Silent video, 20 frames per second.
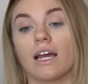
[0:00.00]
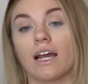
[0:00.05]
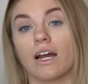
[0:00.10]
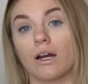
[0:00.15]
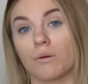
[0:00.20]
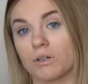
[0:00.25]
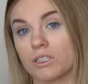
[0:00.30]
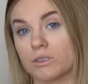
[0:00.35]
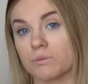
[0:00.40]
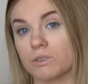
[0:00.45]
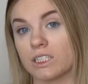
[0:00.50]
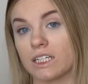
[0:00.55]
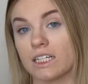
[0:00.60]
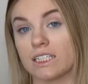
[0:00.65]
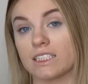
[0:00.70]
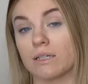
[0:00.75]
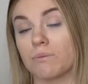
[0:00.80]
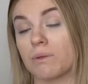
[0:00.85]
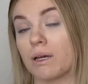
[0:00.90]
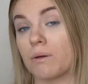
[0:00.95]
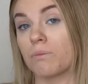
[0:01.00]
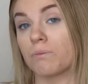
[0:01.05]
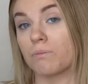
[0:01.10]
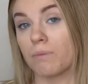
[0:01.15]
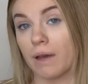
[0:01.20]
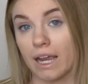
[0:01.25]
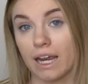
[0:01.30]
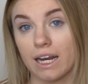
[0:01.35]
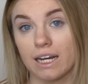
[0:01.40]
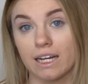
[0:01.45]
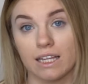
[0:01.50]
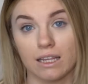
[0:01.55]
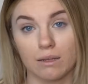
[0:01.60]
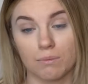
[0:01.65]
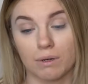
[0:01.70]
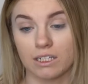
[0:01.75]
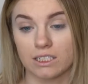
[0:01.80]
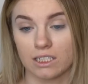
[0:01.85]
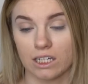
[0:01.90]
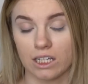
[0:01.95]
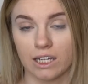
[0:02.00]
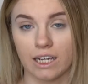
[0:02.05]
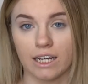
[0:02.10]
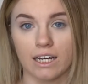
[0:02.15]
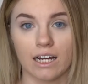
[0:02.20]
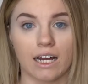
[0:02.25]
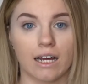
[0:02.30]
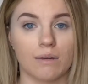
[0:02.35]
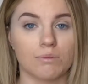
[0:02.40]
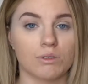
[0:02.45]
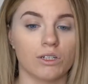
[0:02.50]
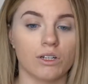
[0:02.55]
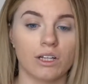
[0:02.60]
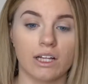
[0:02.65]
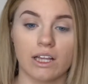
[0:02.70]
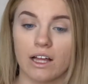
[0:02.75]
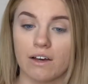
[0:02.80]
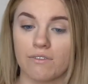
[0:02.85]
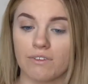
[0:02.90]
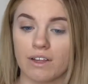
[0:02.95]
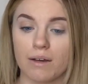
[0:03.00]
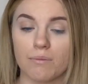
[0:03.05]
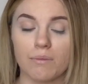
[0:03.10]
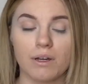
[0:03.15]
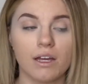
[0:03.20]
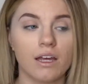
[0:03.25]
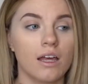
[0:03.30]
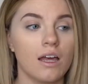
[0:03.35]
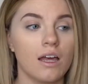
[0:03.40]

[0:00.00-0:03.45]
airbrush machines can be a pain in the butt to clean. I absolutely love them,